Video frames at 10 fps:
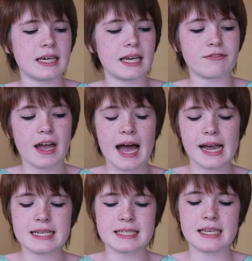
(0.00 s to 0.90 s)
You can have
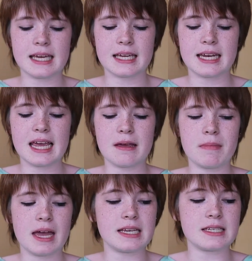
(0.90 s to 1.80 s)
Kai as a nickname,
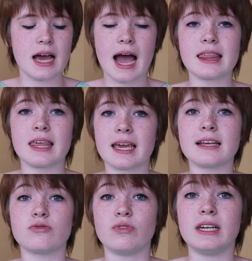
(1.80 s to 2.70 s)
and I think
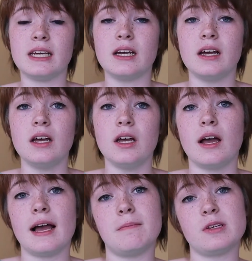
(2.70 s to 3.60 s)
it's really
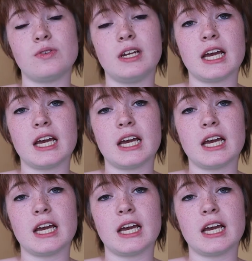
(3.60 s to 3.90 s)
good.